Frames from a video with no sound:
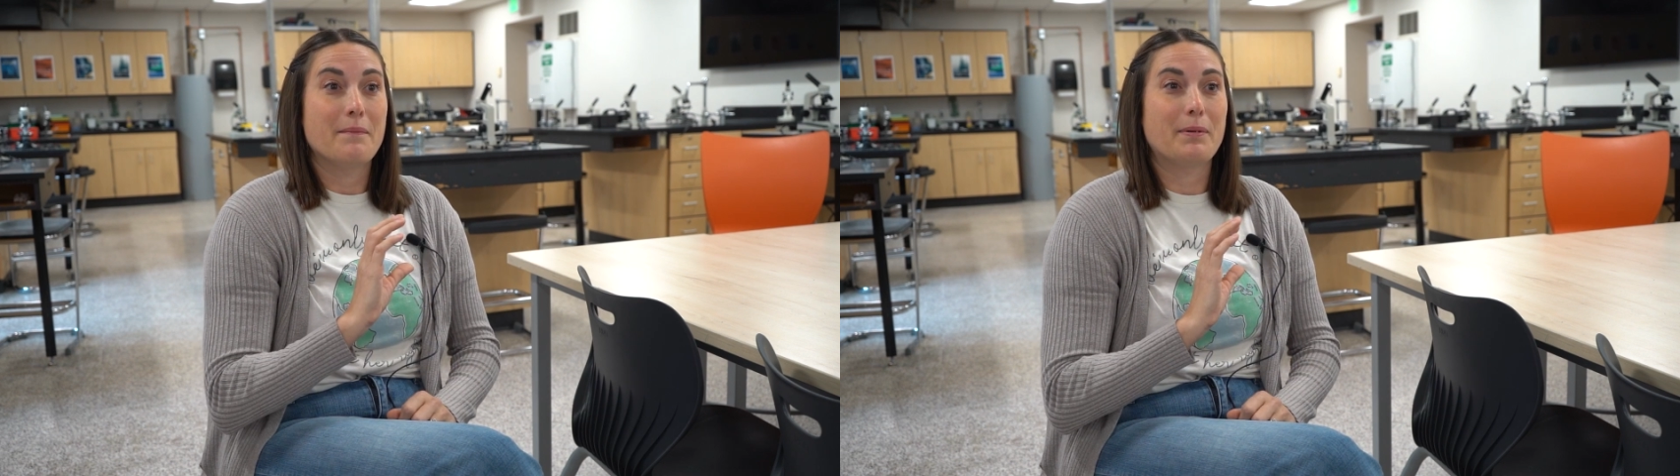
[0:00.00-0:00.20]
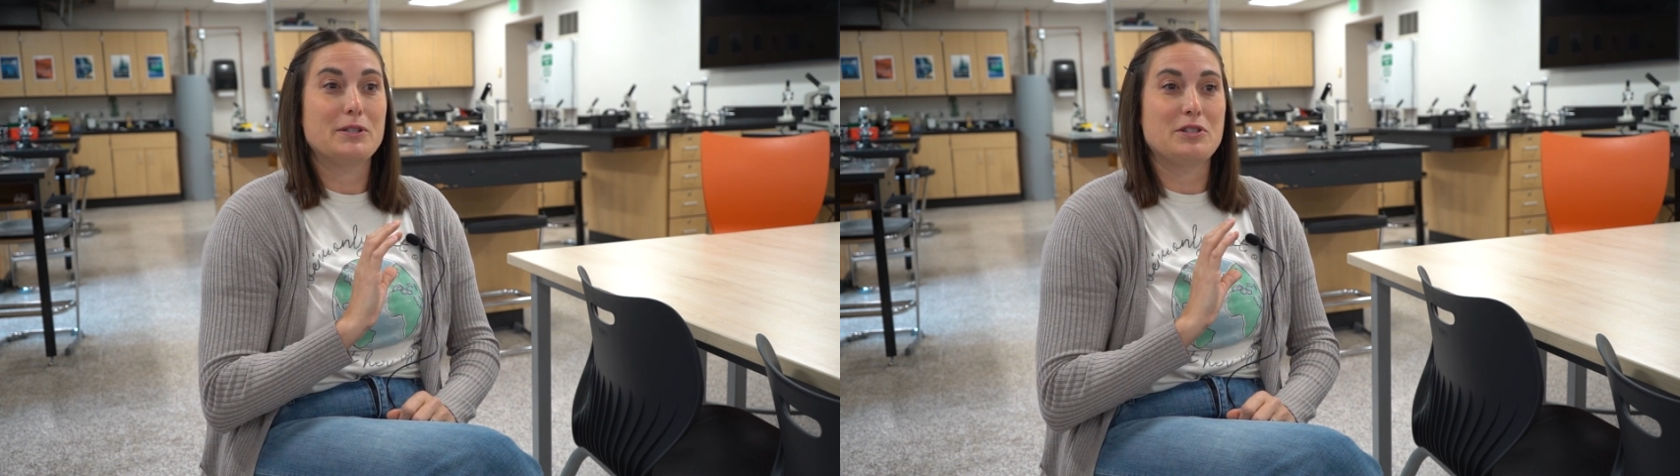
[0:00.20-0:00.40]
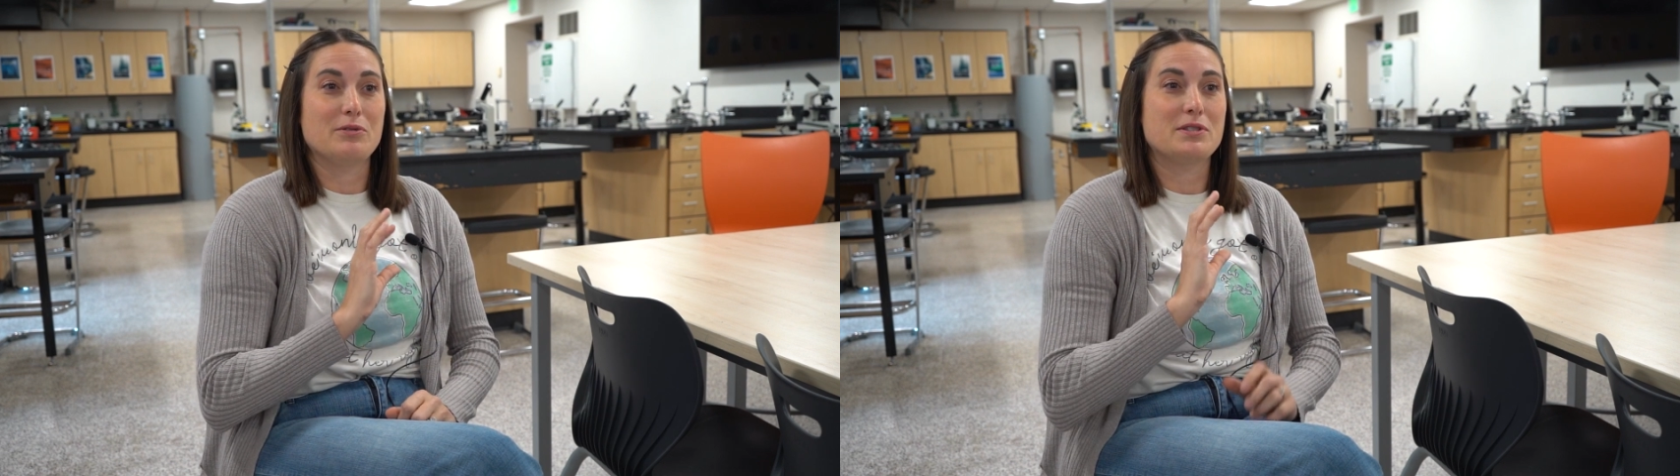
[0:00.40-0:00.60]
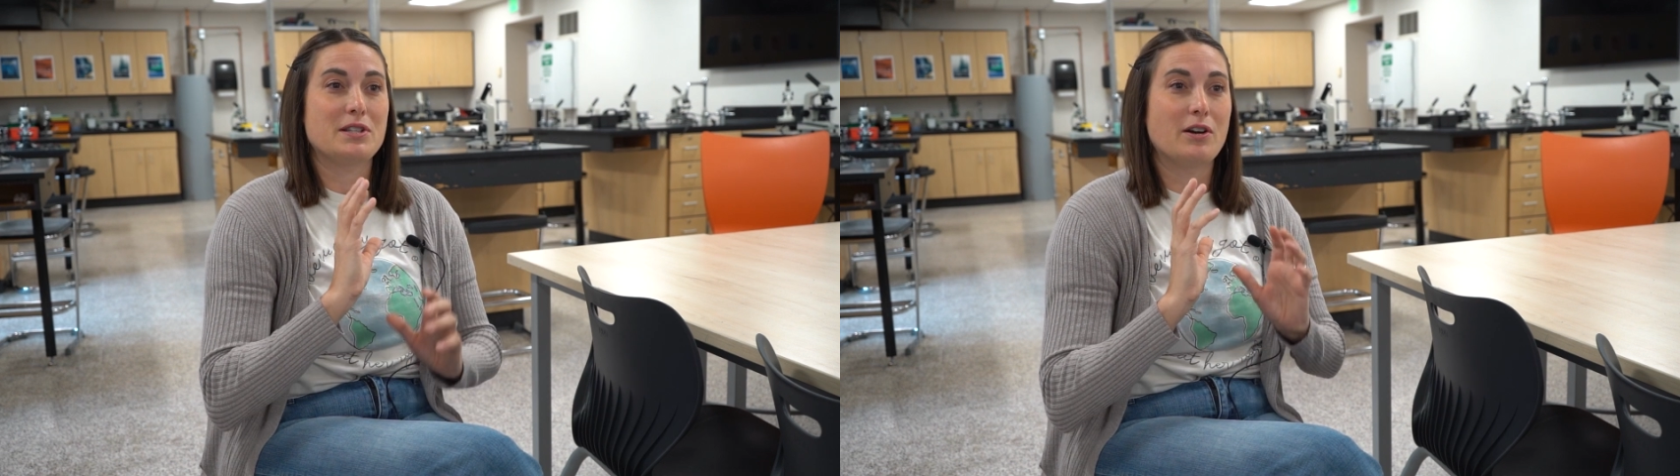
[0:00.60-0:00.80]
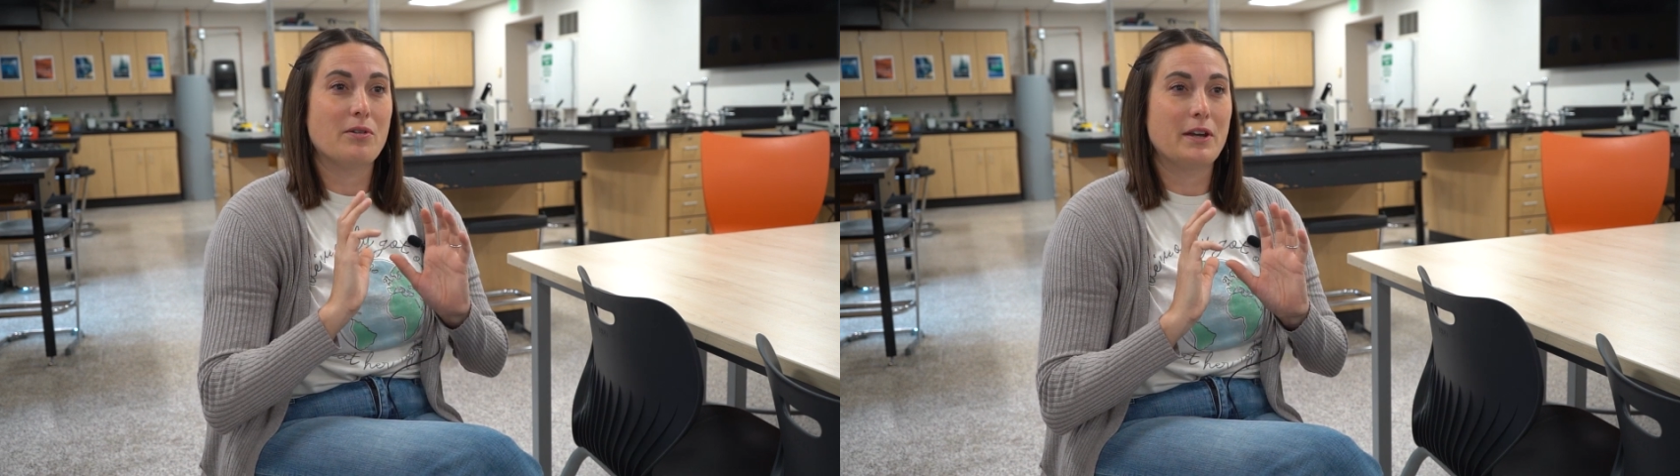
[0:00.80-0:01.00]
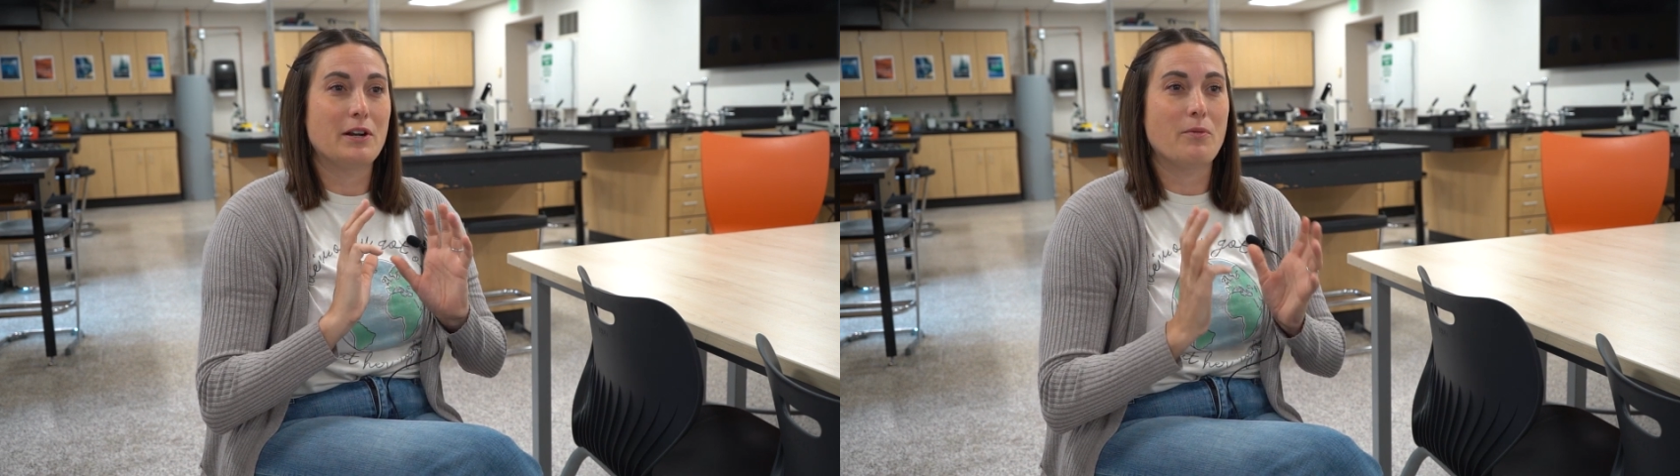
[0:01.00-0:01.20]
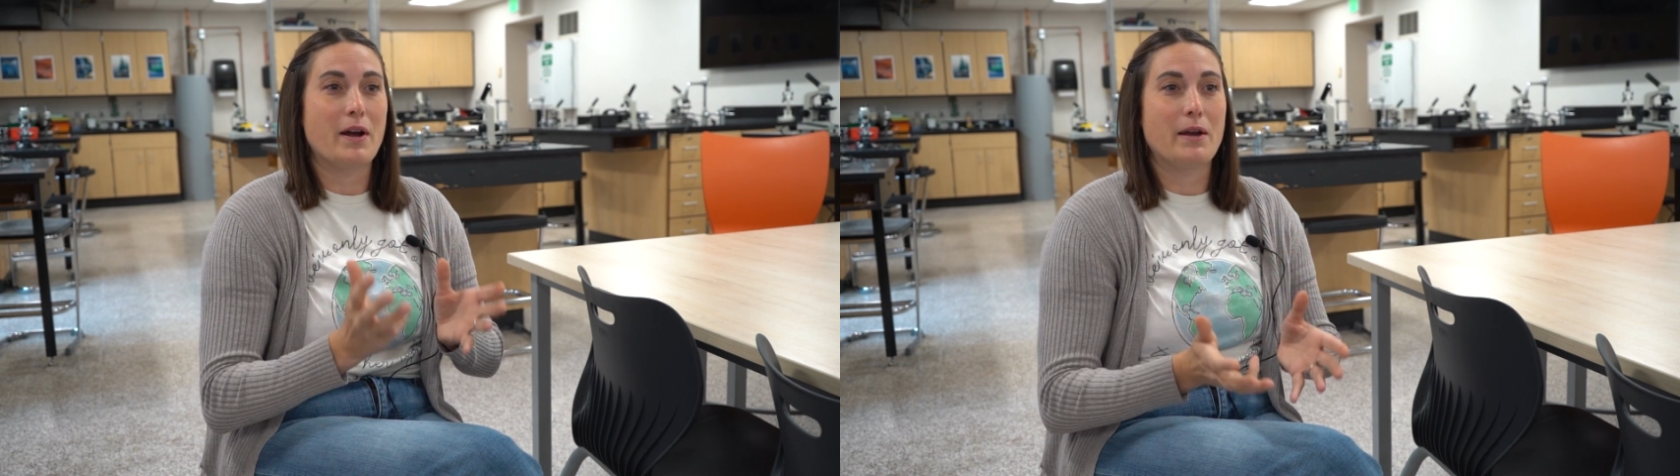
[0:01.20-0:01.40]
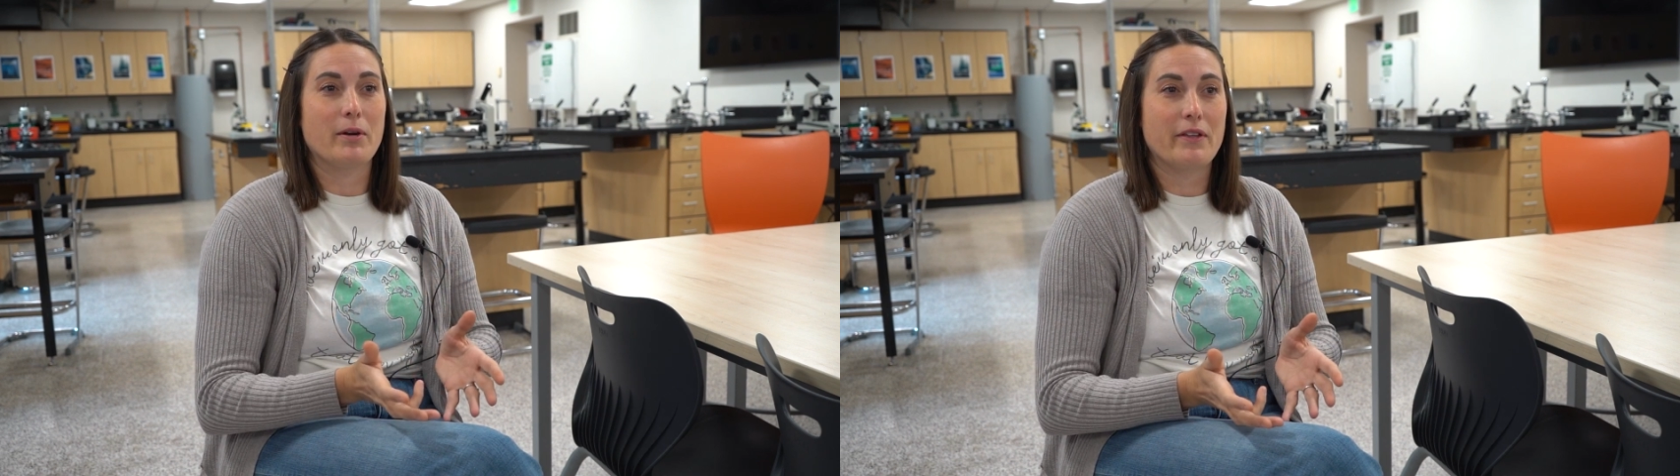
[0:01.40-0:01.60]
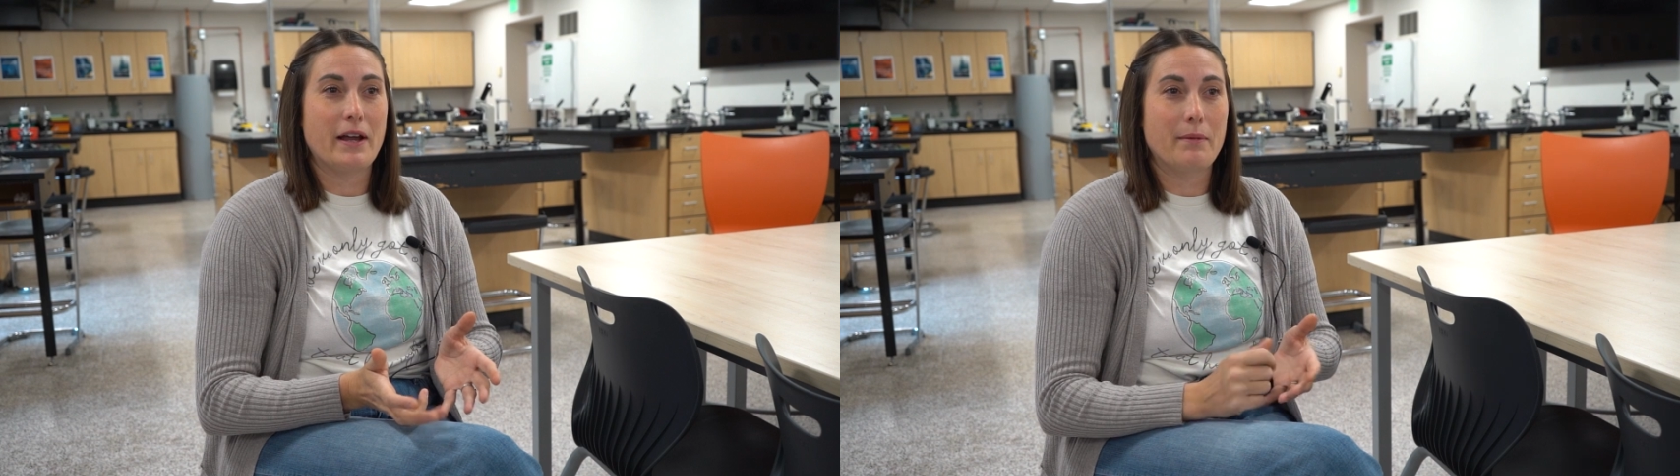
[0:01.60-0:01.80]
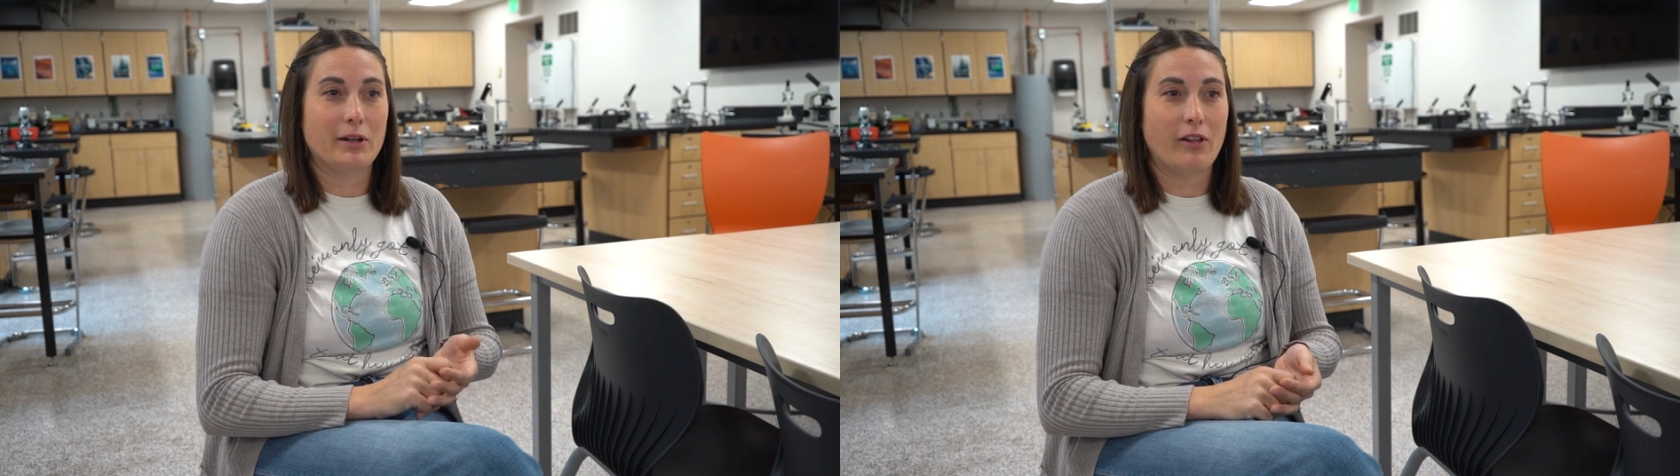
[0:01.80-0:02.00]
but do so in a way where they're
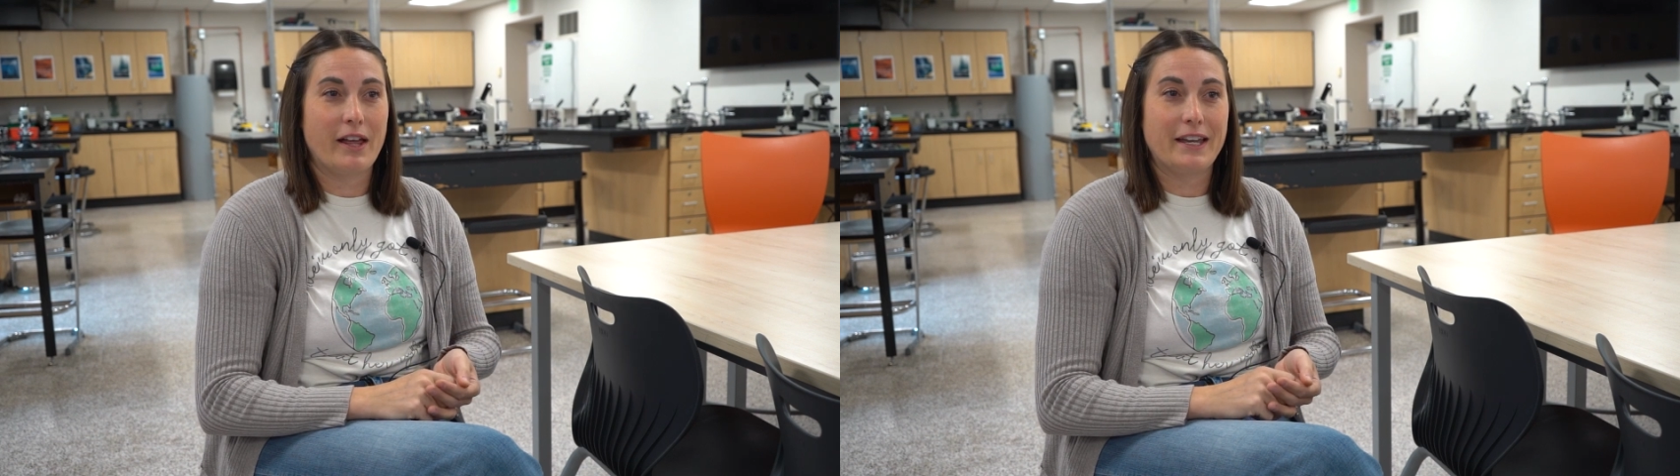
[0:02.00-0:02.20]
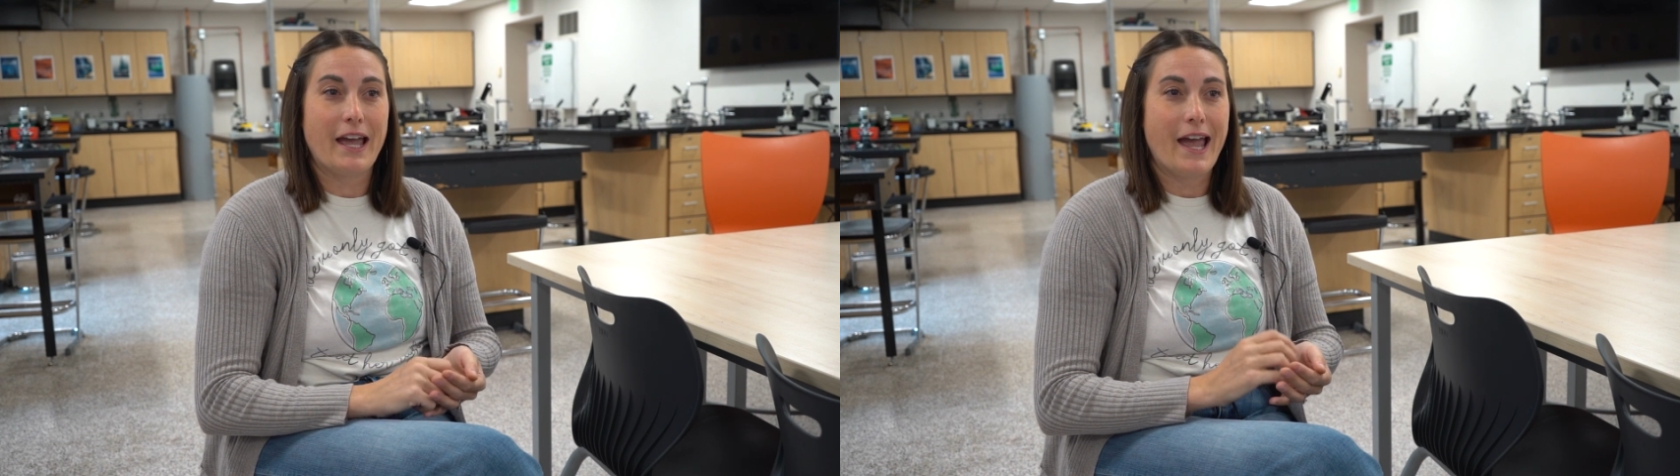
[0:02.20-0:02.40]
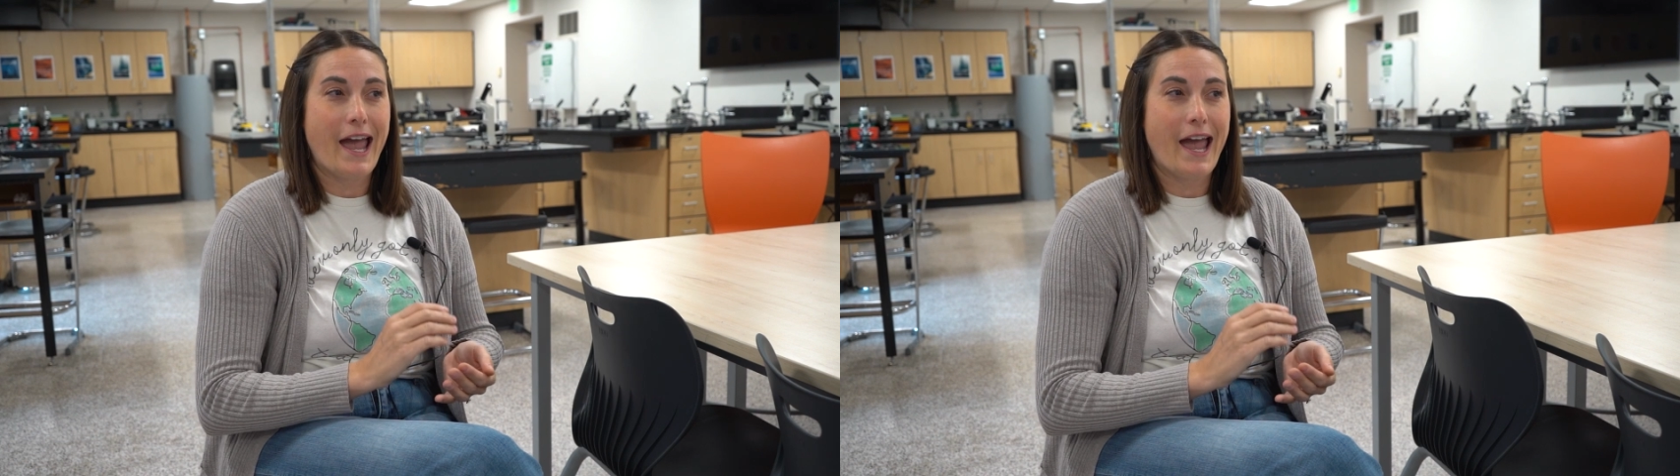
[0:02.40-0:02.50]
able to like